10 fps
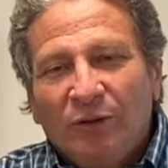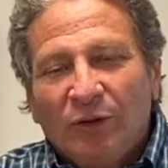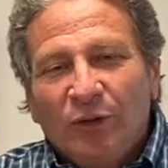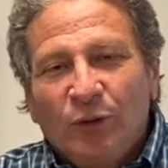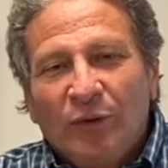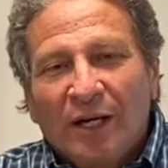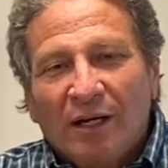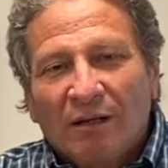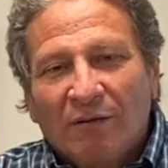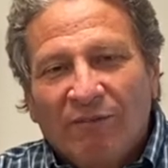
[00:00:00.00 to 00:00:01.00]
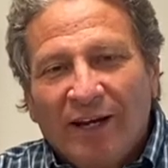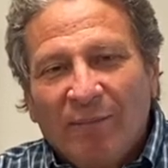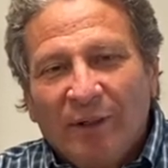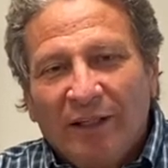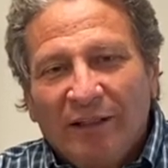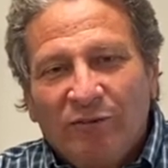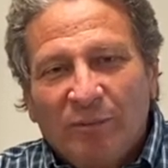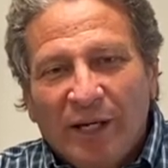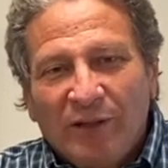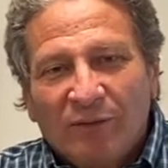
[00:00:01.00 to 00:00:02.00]
You can do that on the family and
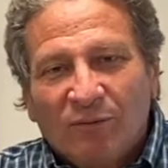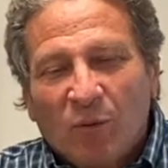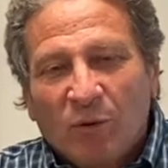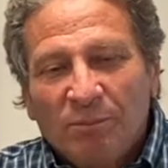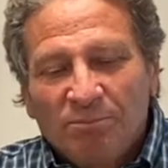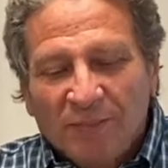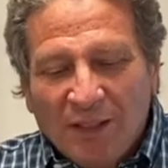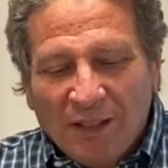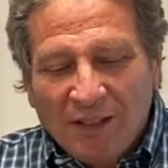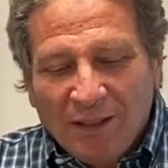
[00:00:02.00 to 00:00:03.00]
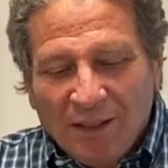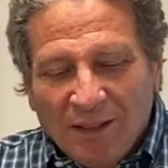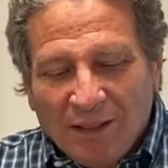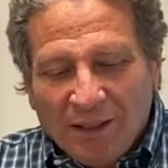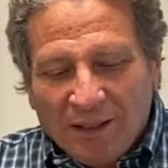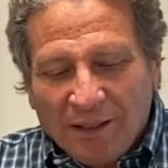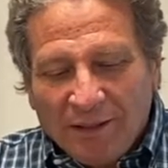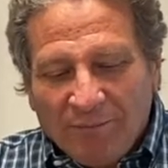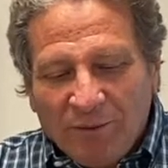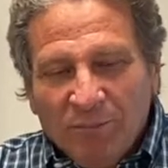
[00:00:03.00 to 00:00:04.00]
information form.
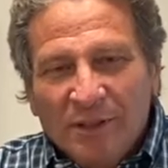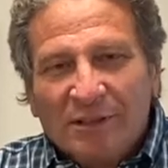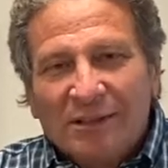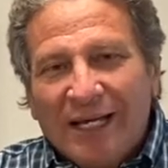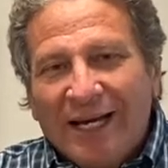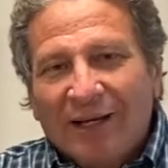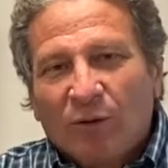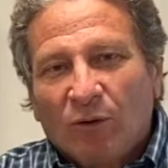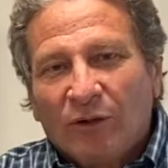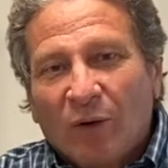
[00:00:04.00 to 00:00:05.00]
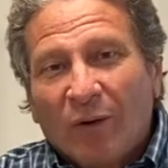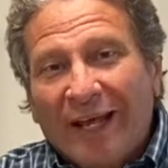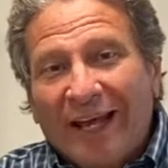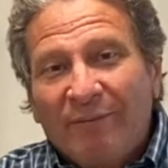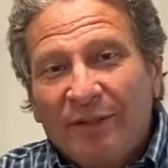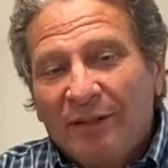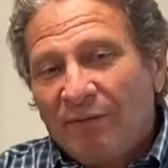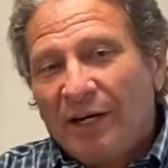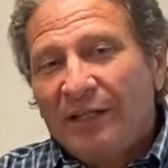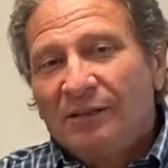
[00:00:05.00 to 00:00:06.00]
If you missed that or don't have a
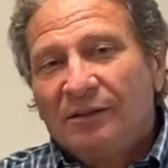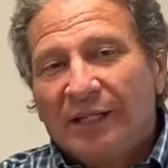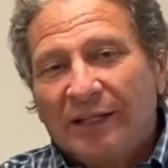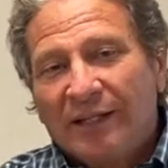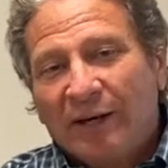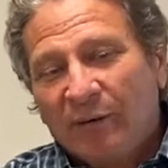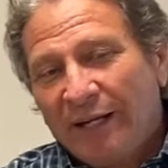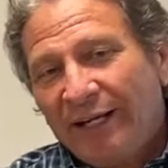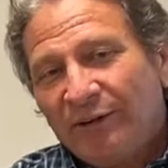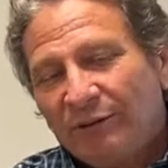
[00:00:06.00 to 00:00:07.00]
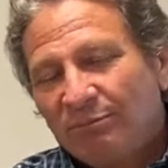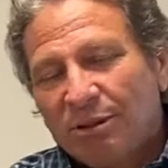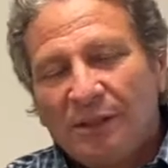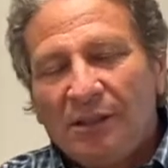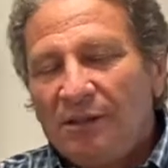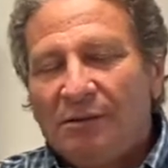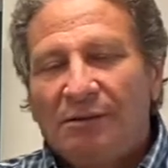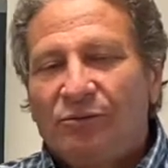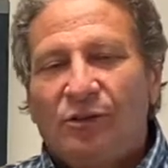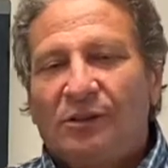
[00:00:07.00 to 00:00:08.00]
device and get that later, please
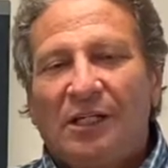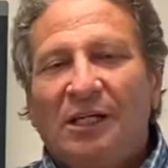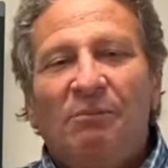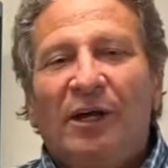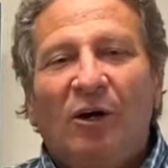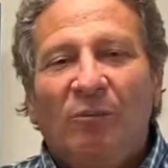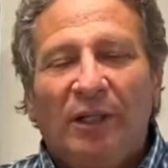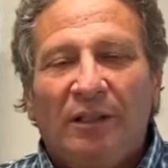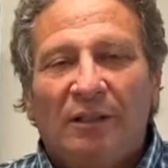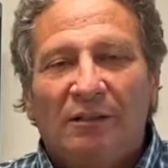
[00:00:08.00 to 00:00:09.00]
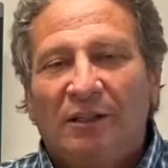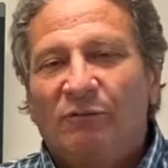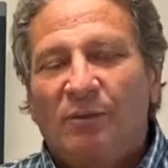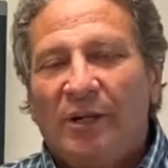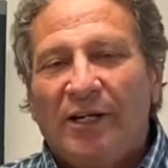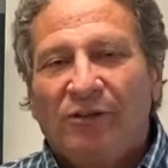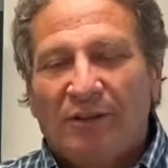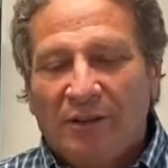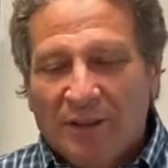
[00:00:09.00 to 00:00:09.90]
just email me this information.